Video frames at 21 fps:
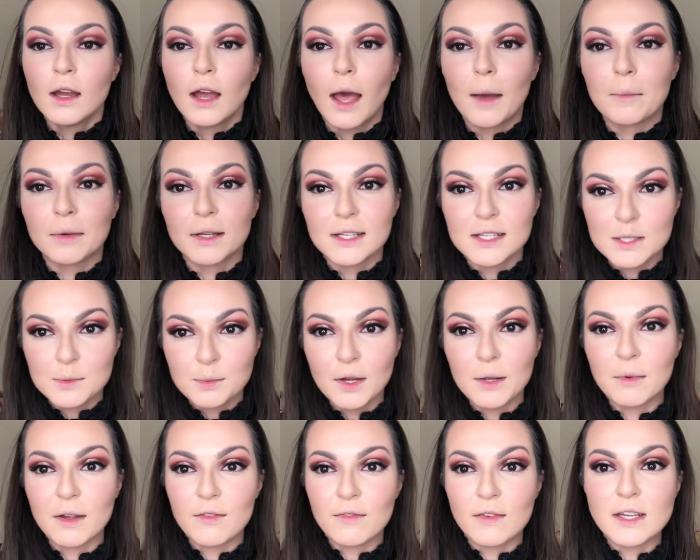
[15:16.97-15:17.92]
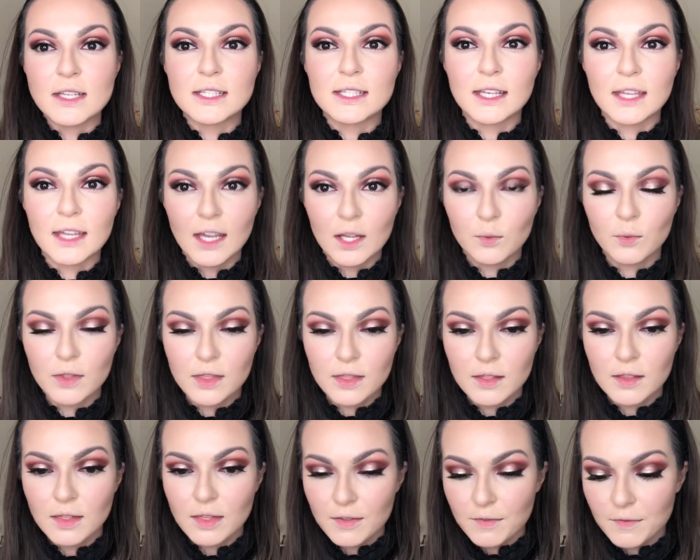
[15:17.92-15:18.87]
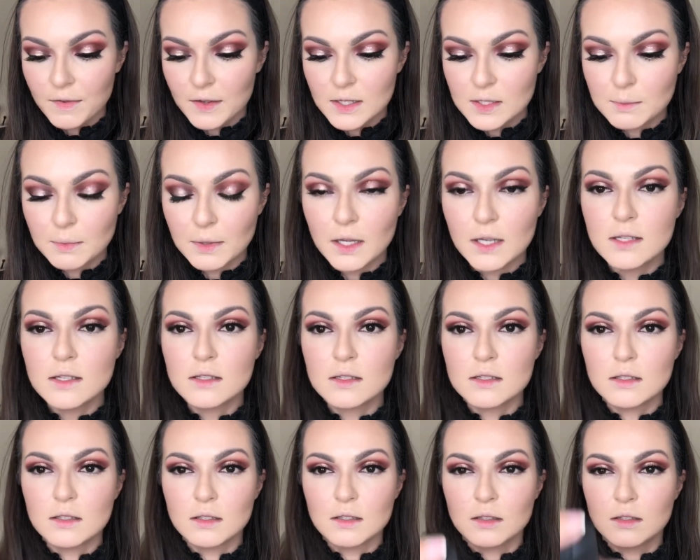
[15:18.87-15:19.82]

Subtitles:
I'm going to spray my face again with the Fix Plus.